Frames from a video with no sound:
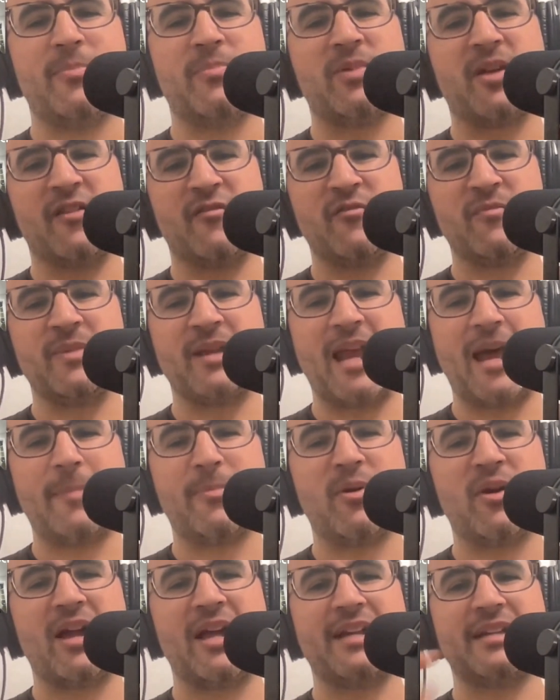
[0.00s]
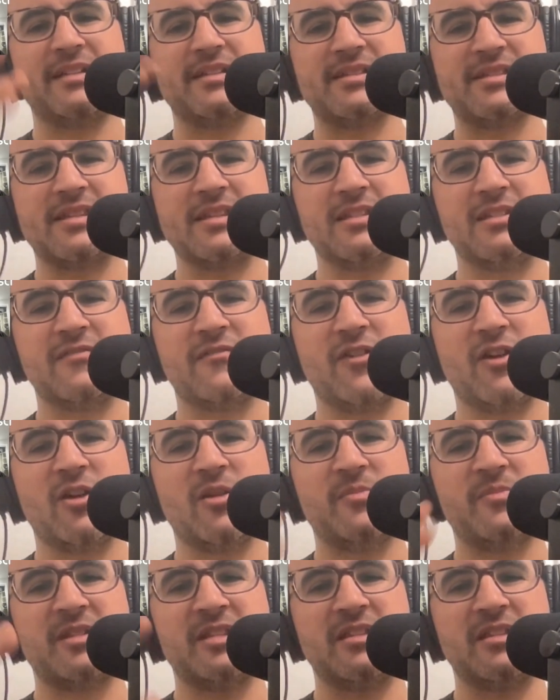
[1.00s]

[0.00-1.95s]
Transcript: government apparatus that developed